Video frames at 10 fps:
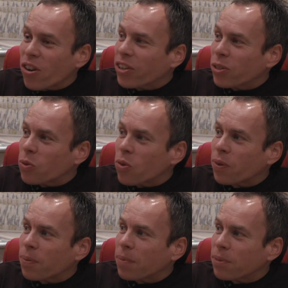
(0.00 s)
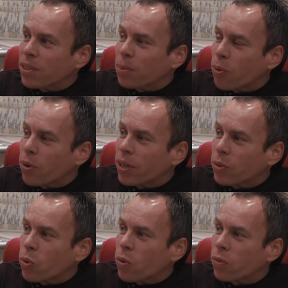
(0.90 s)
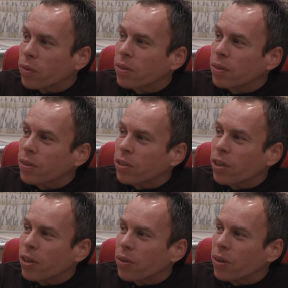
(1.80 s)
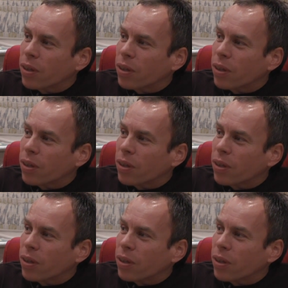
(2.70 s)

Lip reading: not a good dwarf, am I? I'm a disappointing dwarf to you.